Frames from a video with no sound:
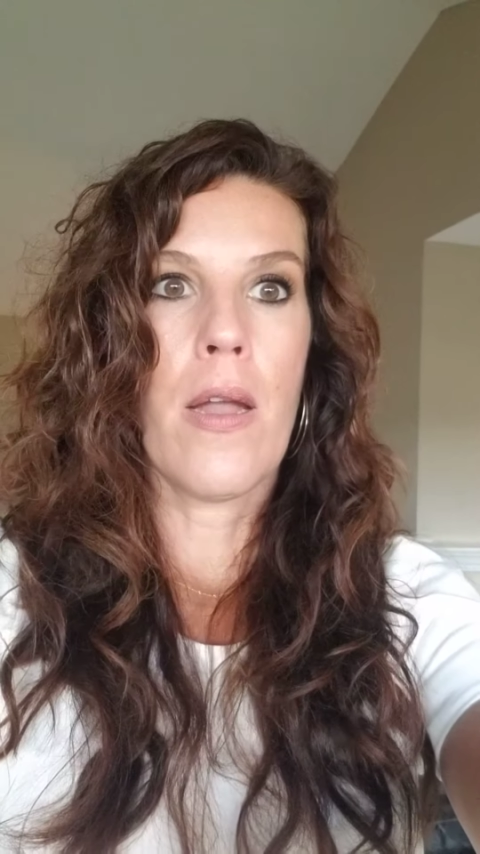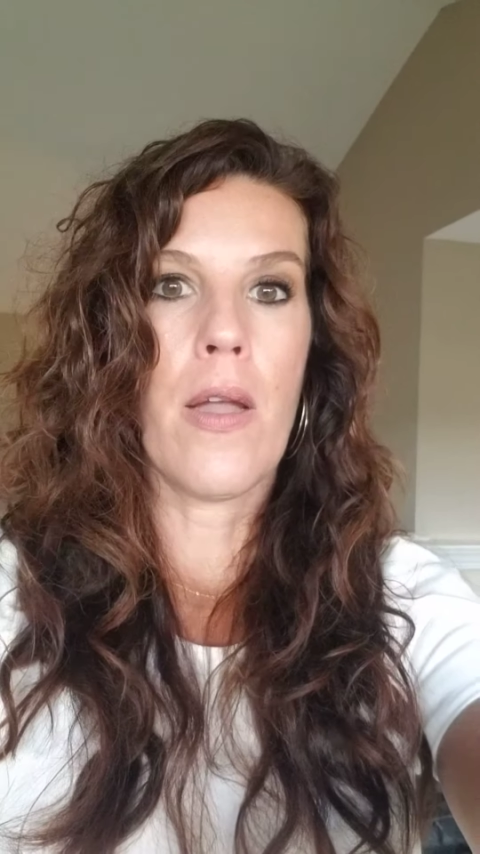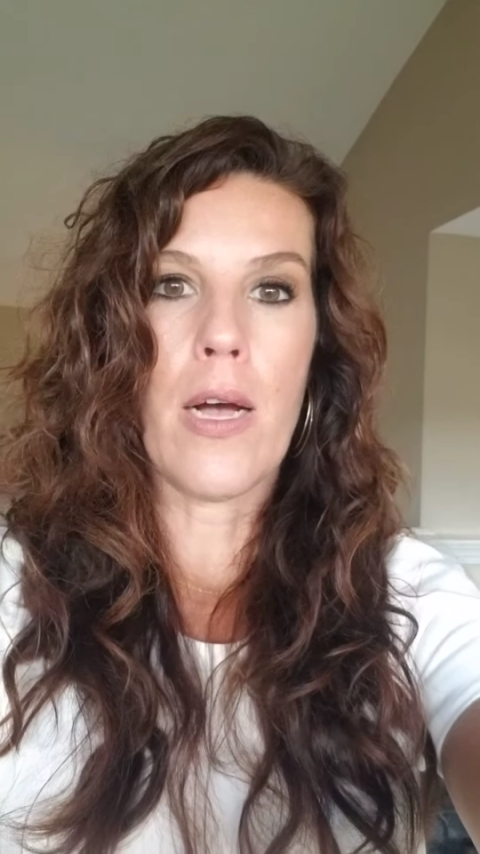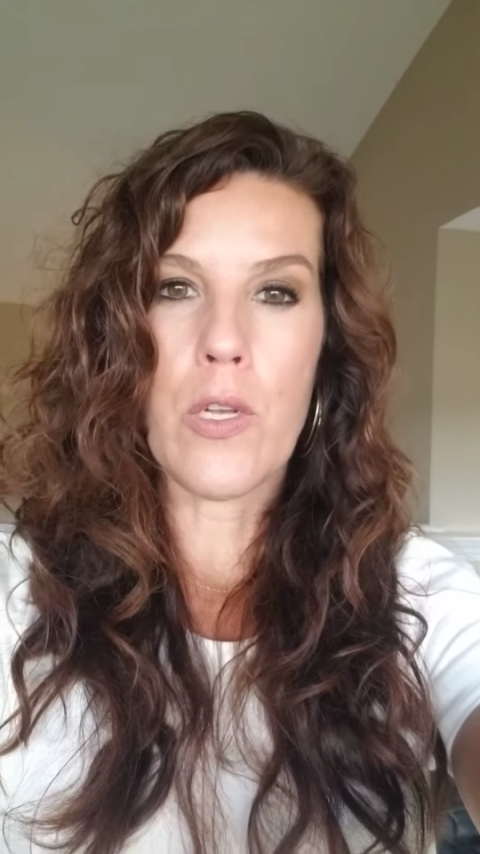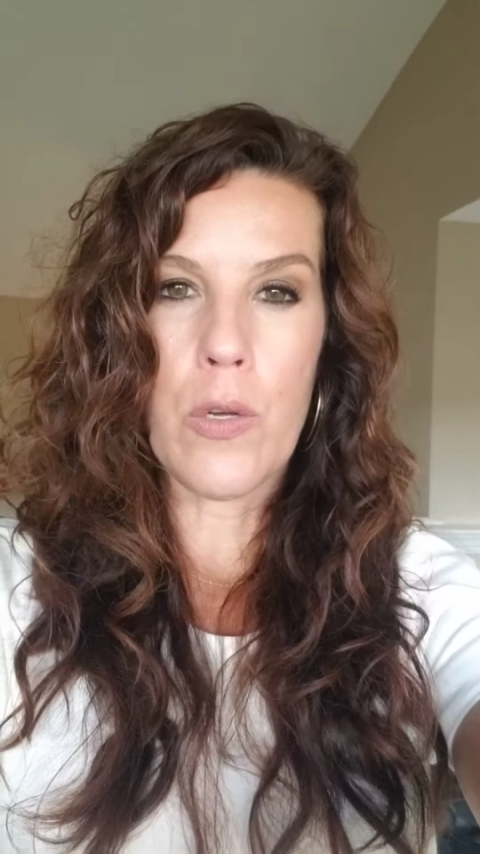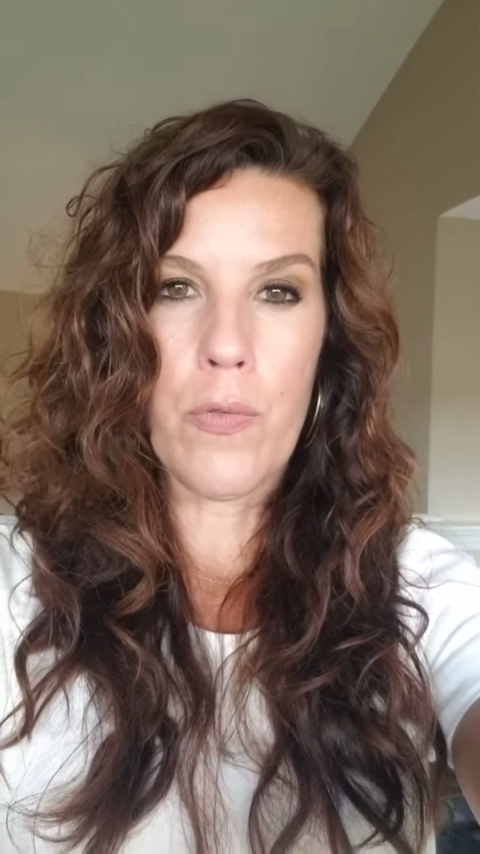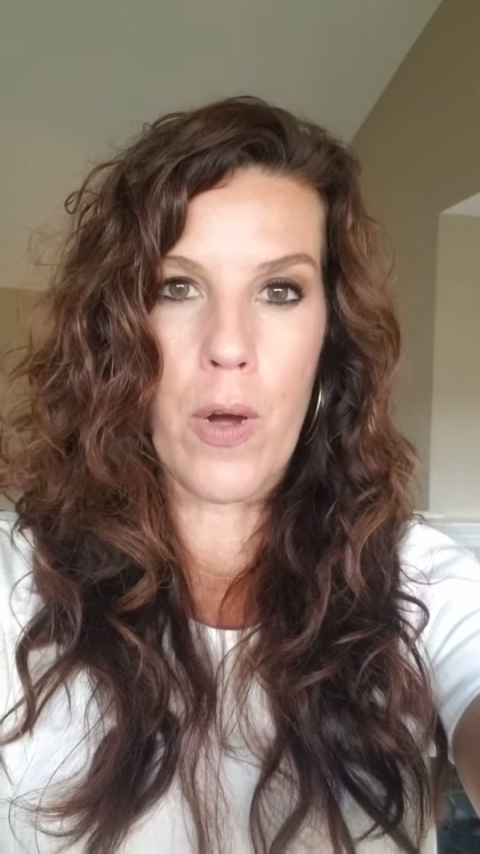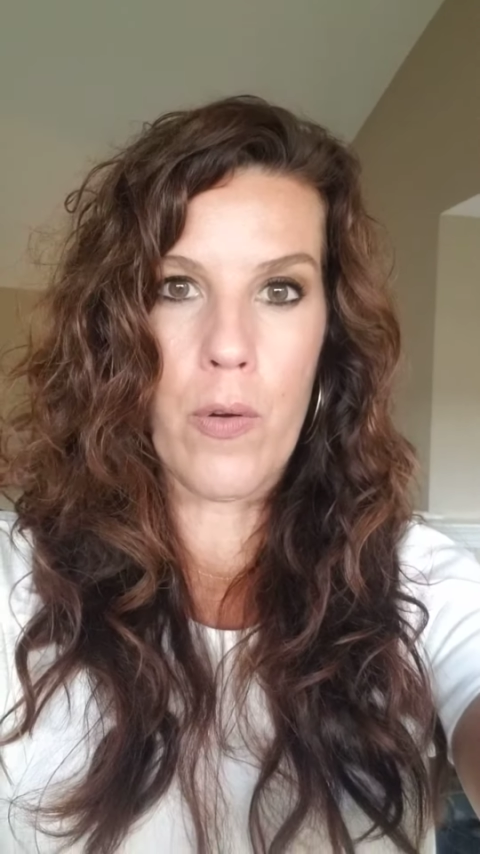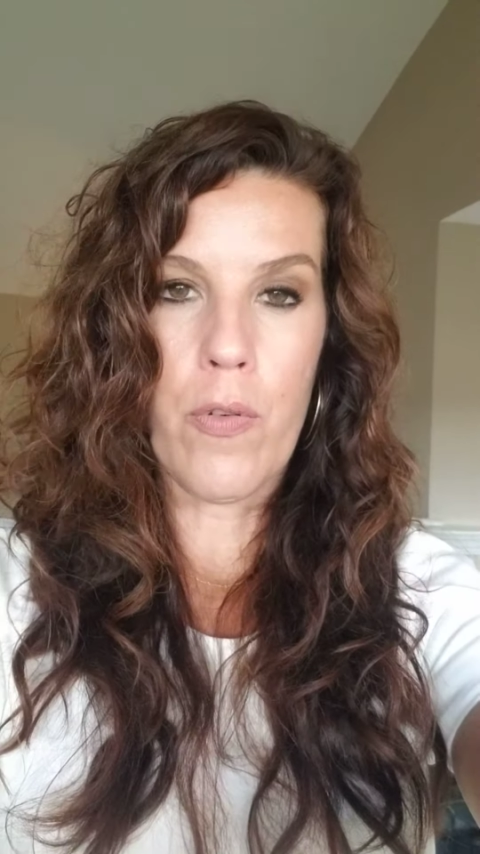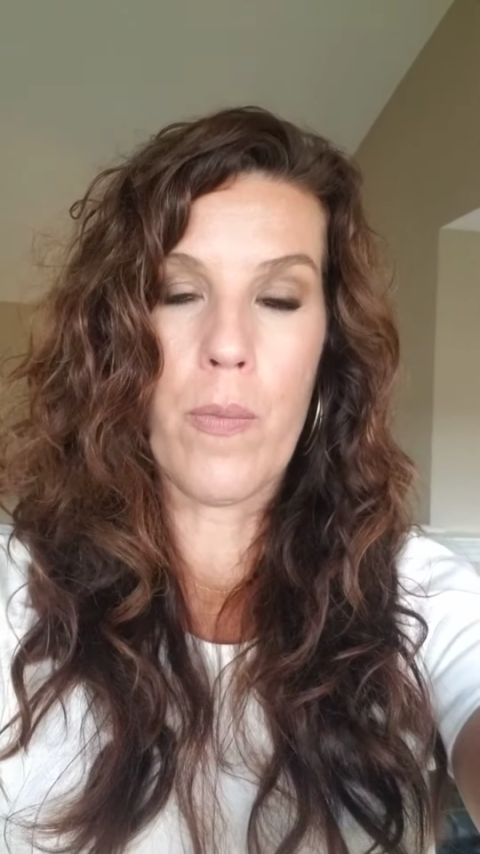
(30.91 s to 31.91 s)
not too
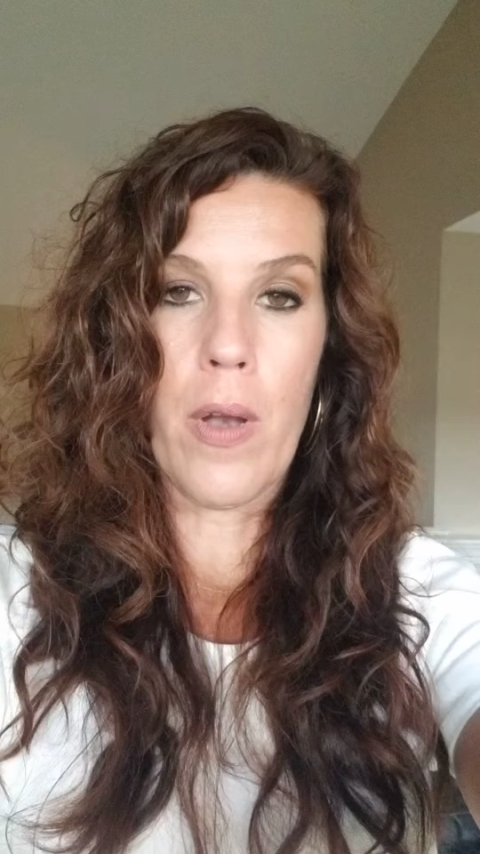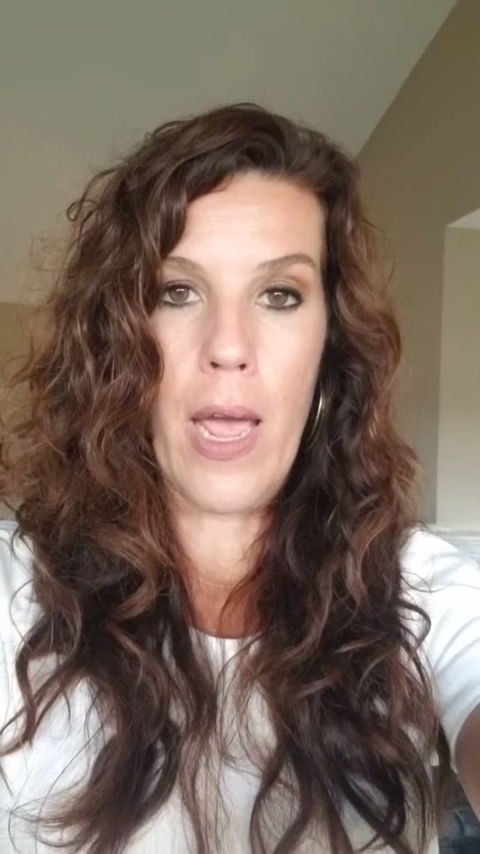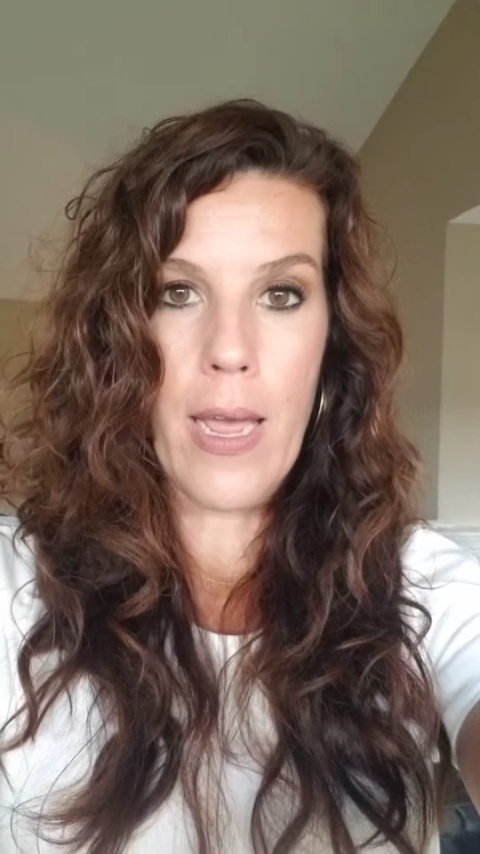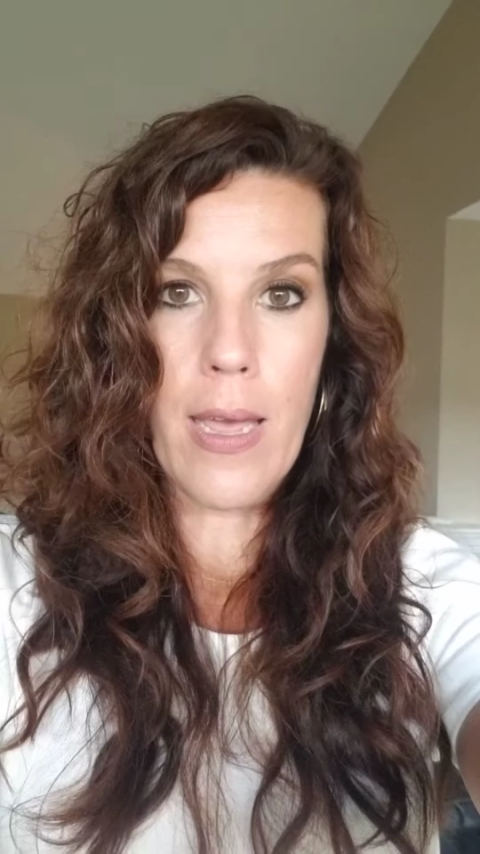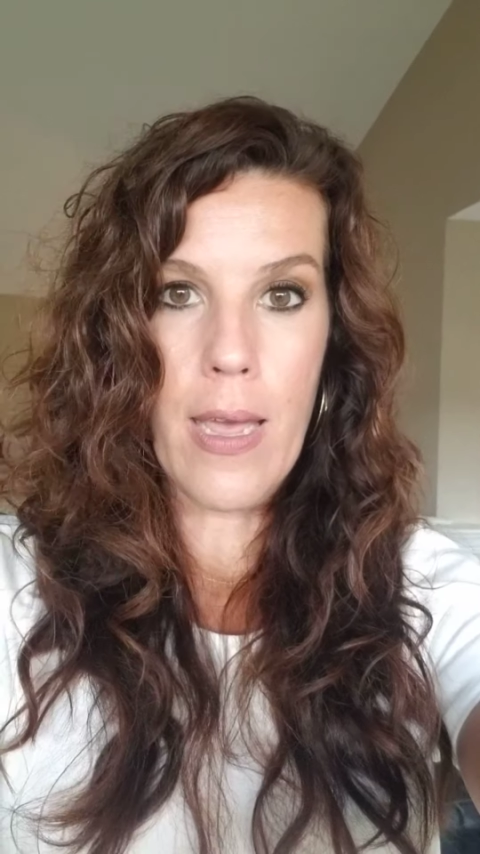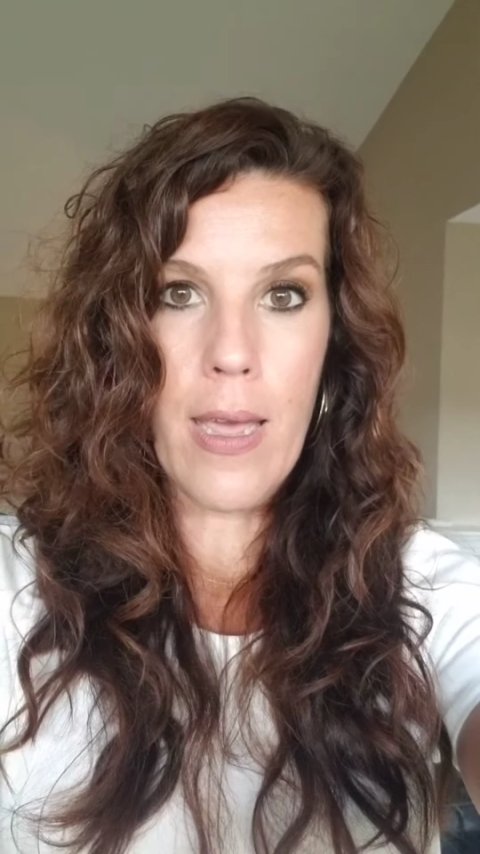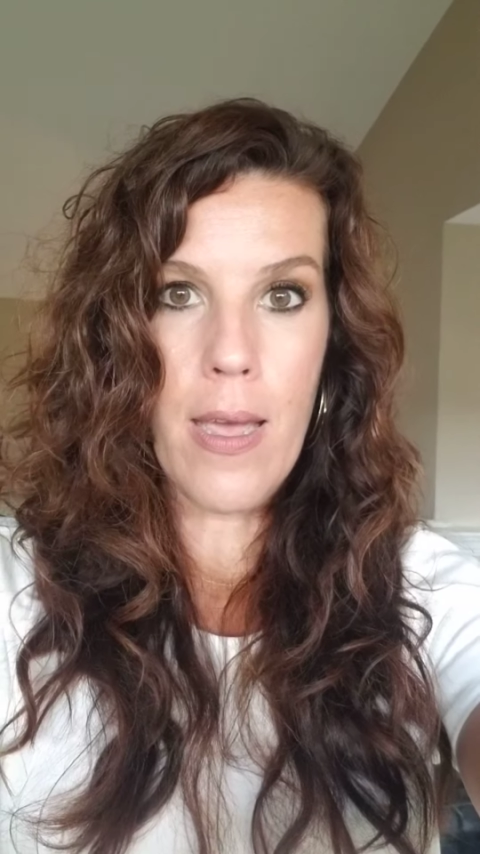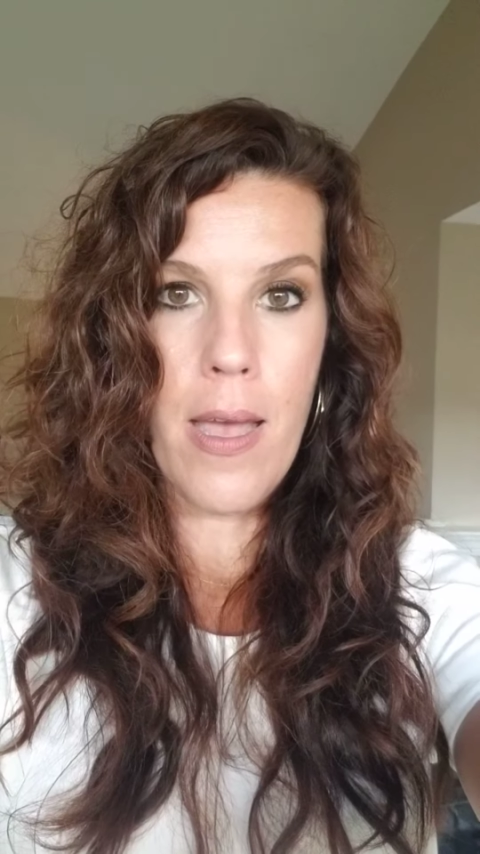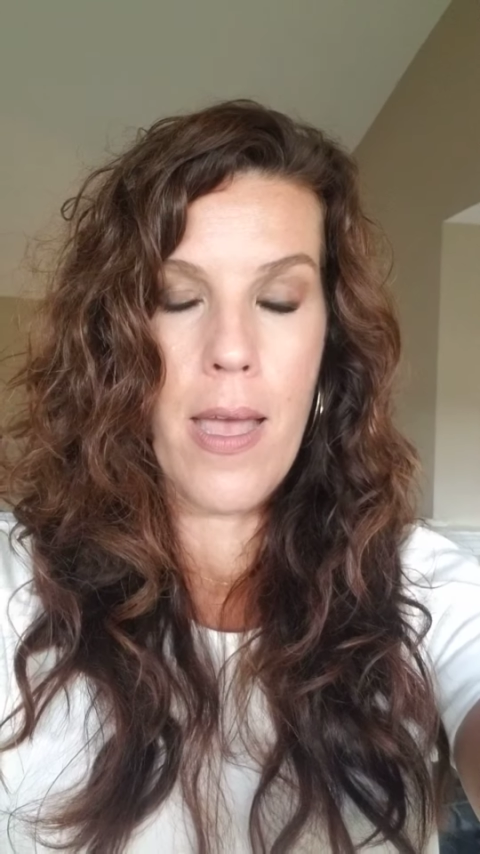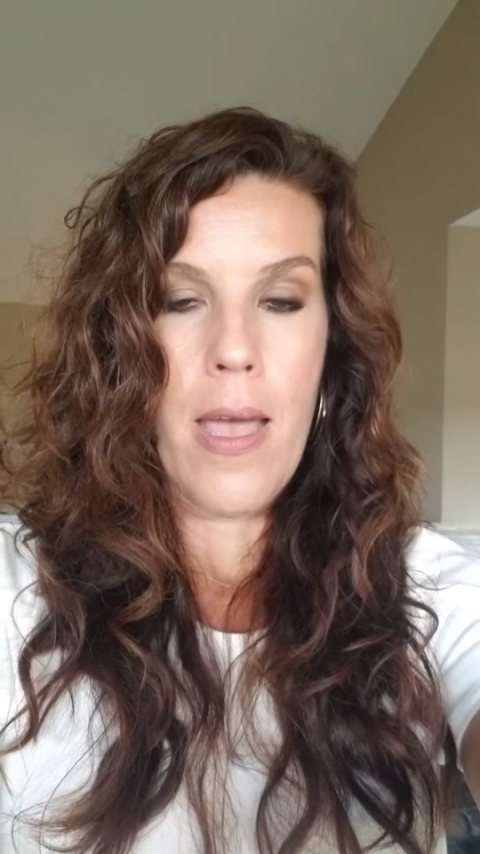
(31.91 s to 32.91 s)
far from Nike.